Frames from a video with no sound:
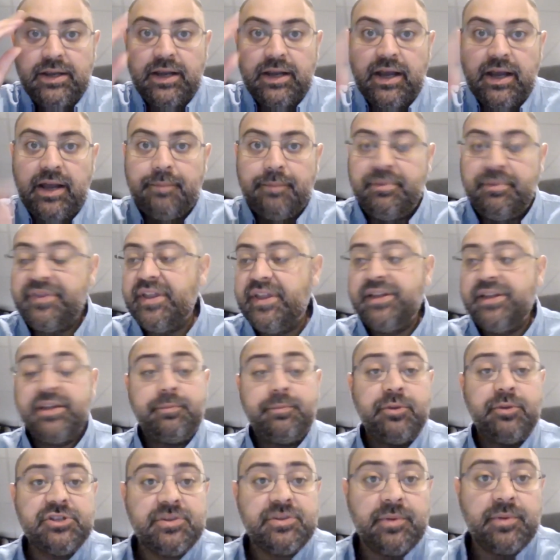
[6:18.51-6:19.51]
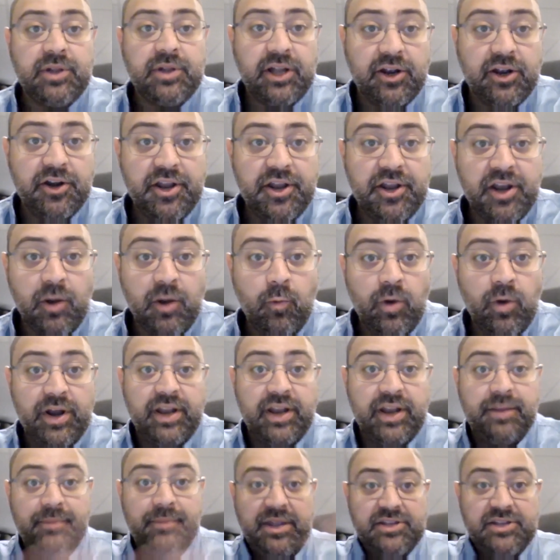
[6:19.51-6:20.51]
But they did put some clarity into what
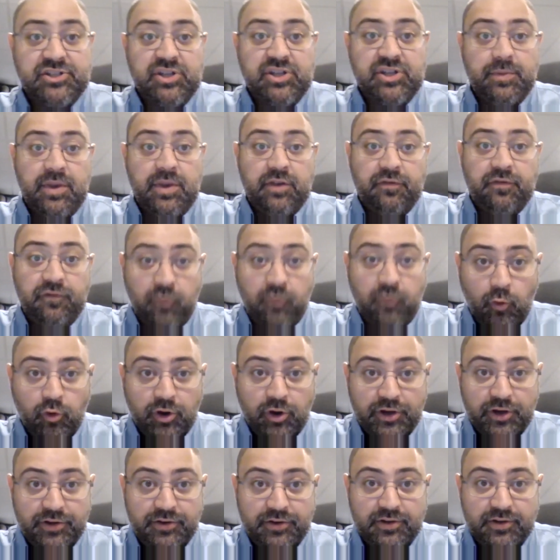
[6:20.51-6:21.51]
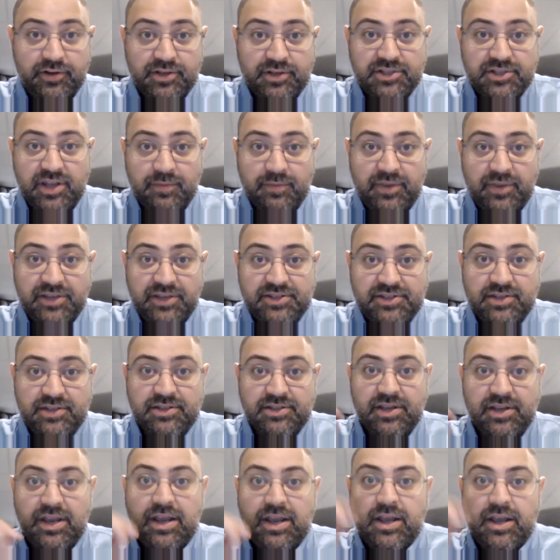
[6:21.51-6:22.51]
it means to be foreign. Does that make
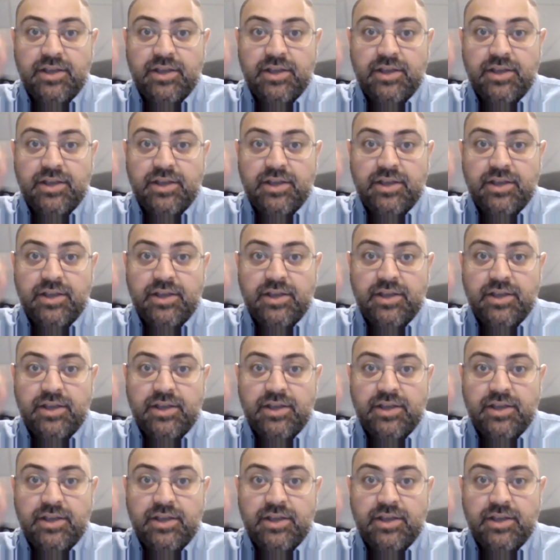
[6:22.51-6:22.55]
sense?